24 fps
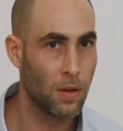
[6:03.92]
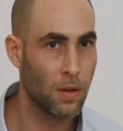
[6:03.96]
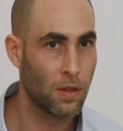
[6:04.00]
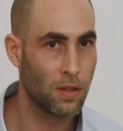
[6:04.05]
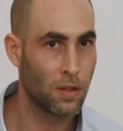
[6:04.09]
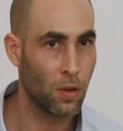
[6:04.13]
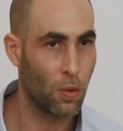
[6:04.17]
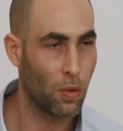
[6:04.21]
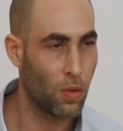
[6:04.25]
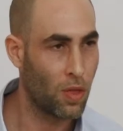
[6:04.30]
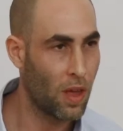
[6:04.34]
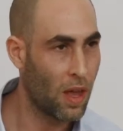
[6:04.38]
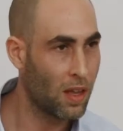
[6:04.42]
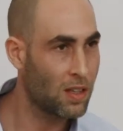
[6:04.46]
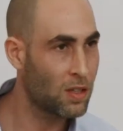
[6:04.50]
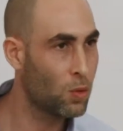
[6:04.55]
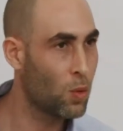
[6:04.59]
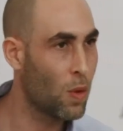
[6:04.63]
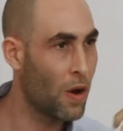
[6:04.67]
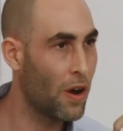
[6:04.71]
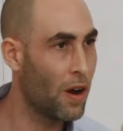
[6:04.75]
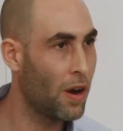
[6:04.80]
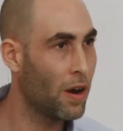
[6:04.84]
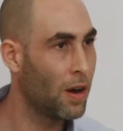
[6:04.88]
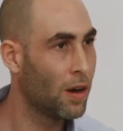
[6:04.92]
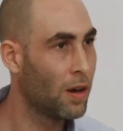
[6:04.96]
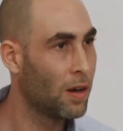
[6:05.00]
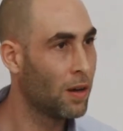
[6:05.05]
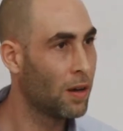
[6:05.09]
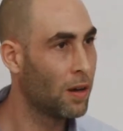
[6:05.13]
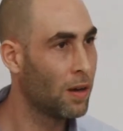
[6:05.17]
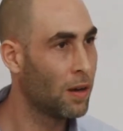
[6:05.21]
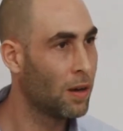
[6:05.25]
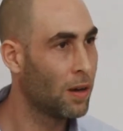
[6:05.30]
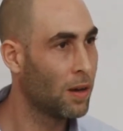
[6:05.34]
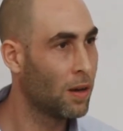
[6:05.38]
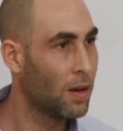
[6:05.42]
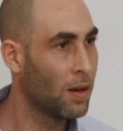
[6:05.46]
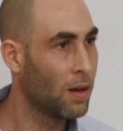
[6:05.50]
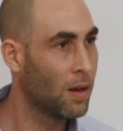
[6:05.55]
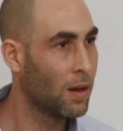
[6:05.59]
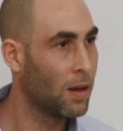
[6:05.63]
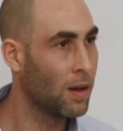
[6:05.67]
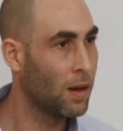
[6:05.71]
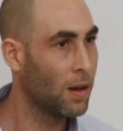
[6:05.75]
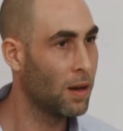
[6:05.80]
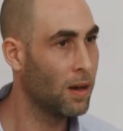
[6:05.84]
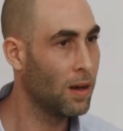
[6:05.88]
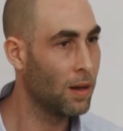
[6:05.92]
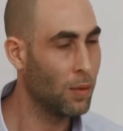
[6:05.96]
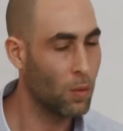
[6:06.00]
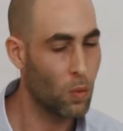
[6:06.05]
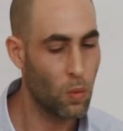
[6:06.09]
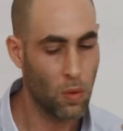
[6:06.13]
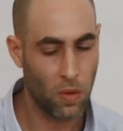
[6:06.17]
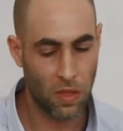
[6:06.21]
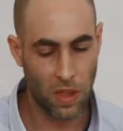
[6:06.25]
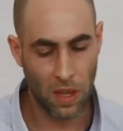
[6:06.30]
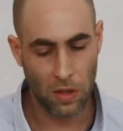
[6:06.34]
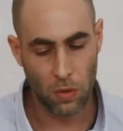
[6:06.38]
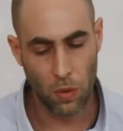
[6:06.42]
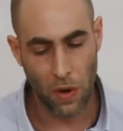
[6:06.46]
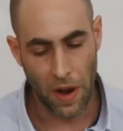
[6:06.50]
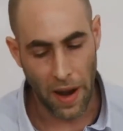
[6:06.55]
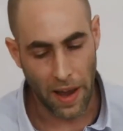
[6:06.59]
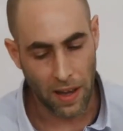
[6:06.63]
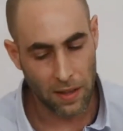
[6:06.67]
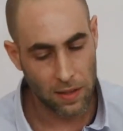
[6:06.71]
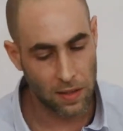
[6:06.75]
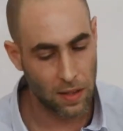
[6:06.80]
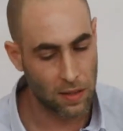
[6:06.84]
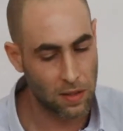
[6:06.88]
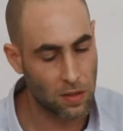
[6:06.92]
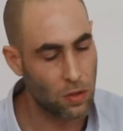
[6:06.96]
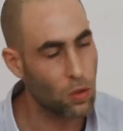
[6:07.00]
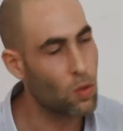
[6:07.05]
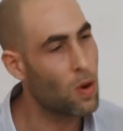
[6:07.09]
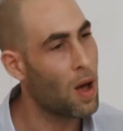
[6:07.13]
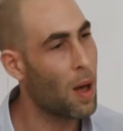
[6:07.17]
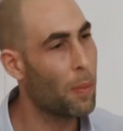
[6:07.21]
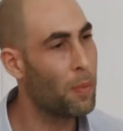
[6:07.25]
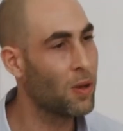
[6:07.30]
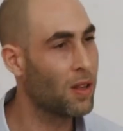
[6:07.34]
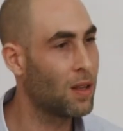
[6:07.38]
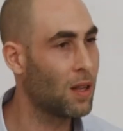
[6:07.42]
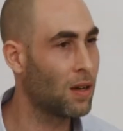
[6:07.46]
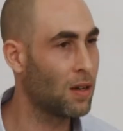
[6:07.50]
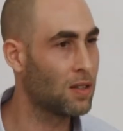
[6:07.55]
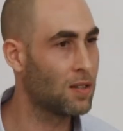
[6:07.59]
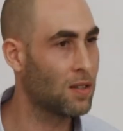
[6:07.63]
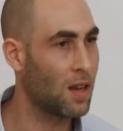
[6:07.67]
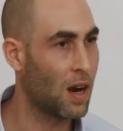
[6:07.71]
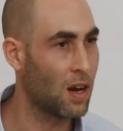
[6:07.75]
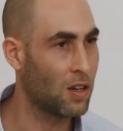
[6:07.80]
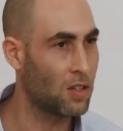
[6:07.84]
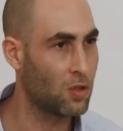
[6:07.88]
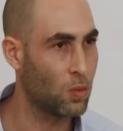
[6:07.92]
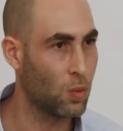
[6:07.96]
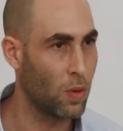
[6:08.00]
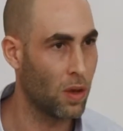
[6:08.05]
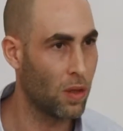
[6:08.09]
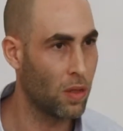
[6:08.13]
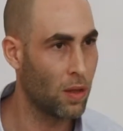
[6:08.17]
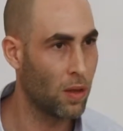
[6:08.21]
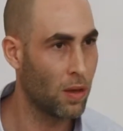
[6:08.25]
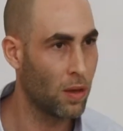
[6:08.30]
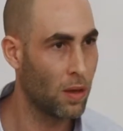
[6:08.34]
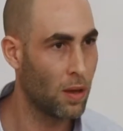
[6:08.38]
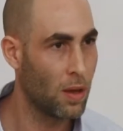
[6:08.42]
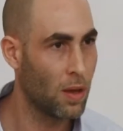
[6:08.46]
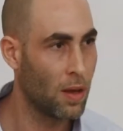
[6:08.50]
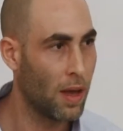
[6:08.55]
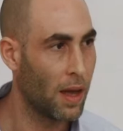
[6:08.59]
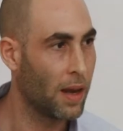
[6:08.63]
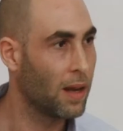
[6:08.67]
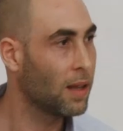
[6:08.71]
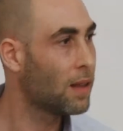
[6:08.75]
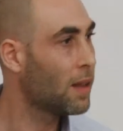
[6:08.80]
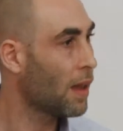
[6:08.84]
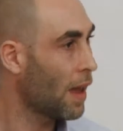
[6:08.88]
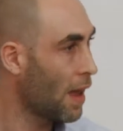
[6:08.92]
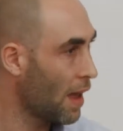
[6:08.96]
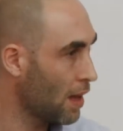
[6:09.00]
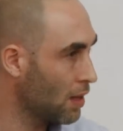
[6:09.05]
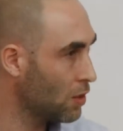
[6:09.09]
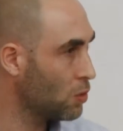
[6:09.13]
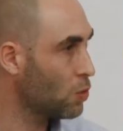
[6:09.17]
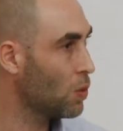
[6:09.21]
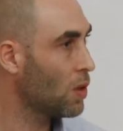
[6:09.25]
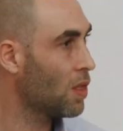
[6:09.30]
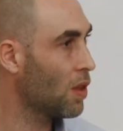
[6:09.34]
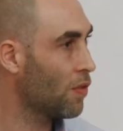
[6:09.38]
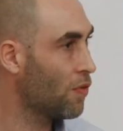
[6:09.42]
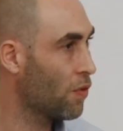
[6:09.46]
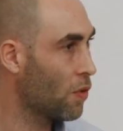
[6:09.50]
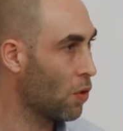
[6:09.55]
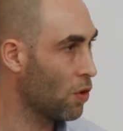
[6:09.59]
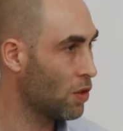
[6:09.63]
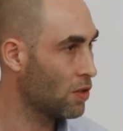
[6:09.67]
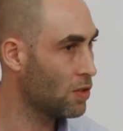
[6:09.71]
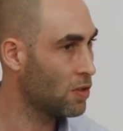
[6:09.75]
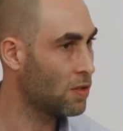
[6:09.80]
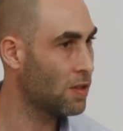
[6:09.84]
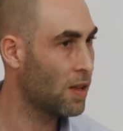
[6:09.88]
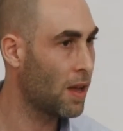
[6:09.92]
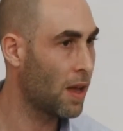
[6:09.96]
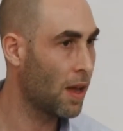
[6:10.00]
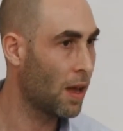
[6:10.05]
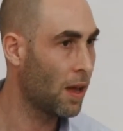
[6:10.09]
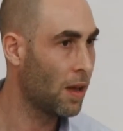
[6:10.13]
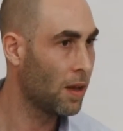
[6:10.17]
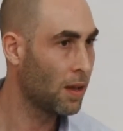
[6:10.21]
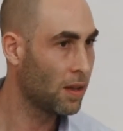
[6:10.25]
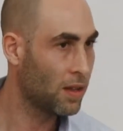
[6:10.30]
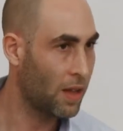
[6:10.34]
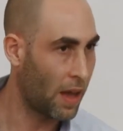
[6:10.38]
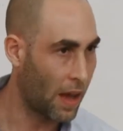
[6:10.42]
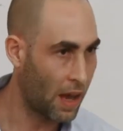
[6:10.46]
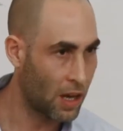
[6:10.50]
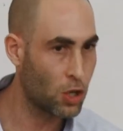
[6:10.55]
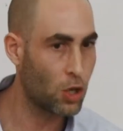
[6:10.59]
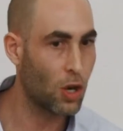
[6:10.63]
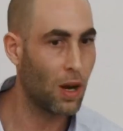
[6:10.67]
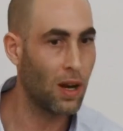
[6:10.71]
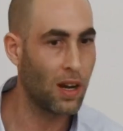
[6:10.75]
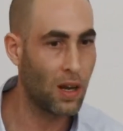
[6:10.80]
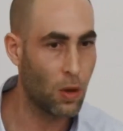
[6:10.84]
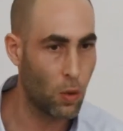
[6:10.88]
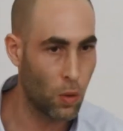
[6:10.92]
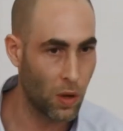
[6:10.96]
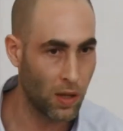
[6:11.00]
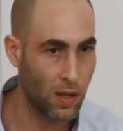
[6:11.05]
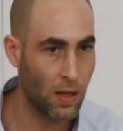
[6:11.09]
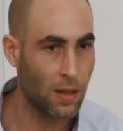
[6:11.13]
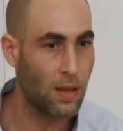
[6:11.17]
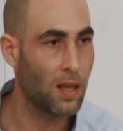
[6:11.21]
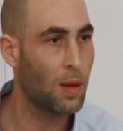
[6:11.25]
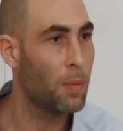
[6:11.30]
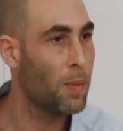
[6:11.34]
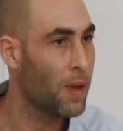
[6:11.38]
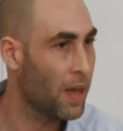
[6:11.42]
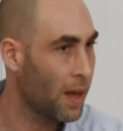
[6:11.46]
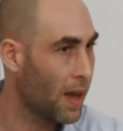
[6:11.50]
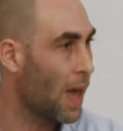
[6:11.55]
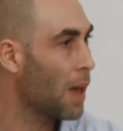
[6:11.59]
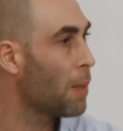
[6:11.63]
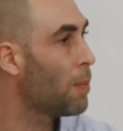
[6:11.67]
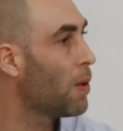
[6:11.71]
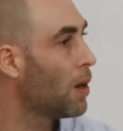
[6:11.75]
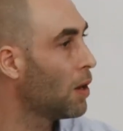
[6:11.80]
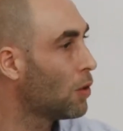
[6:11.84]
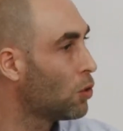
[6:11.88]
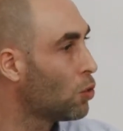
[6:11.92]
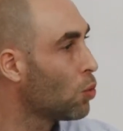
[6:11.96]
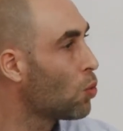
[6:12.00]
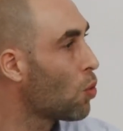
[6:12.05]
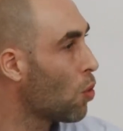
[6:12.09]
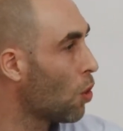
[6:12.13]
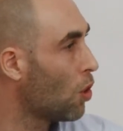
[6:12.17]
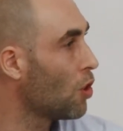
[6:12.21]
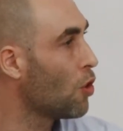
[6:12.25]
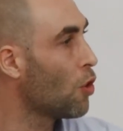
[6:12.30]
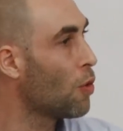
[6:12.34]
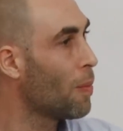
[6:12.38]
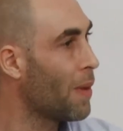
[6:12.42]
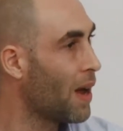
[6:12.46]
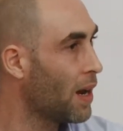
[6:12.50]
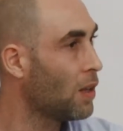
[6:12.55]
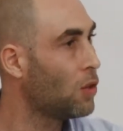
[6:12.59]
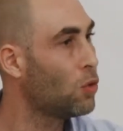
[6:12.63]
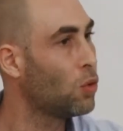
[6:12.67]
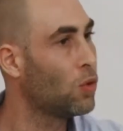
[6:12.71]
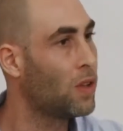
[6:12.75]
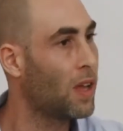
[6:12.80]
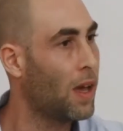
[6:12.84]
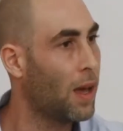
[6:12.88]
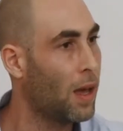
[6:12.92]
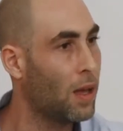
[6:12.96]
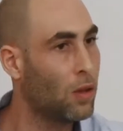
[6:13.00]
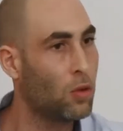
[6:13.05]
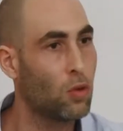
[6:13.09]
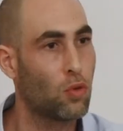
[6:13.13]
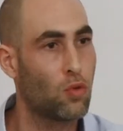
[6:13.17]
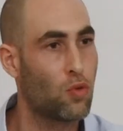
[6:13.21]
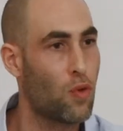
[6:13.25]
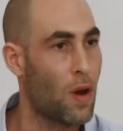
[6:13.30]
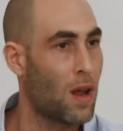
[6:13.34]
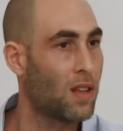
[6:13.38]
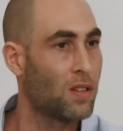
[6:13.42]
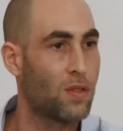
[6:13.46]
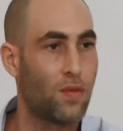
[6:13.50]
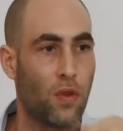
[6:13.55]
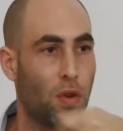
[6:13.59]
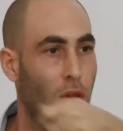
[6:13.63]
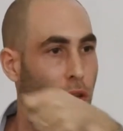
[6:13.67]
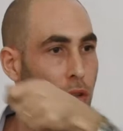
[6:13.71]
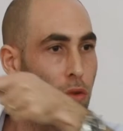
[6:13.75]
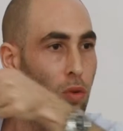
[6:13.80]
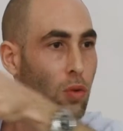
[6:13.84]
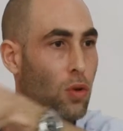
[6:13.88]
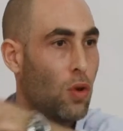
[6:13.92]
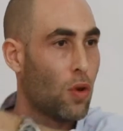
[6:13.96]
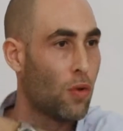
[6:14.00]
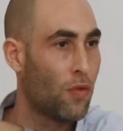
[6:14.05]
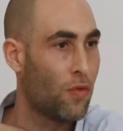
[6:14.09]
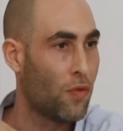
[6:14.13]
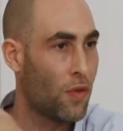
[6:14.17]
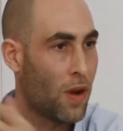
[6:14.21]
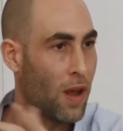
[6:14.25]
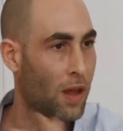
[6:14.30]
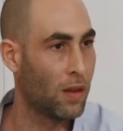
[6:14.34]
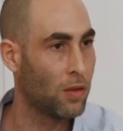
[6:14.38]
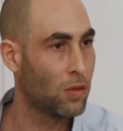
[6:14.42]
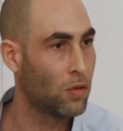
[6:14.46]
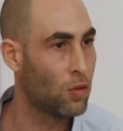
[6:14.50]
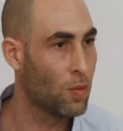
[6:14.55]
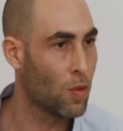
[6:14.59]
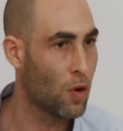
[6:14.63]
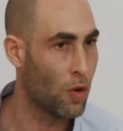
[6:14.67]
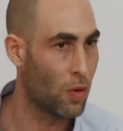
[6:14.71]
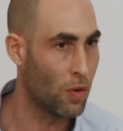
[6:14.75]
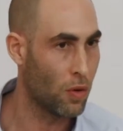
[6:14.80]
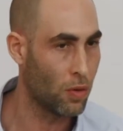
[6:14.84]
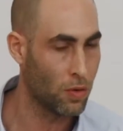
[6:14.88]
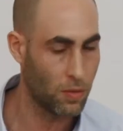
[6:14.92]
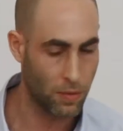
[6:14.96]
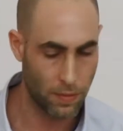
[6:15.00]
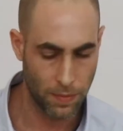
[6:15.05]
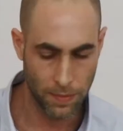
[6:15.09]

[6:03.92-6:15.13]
So that's where access to capital starts with. And it ends with, of course, the actual liquidity, being able to call your money today to transfer it to your friend tomorrow.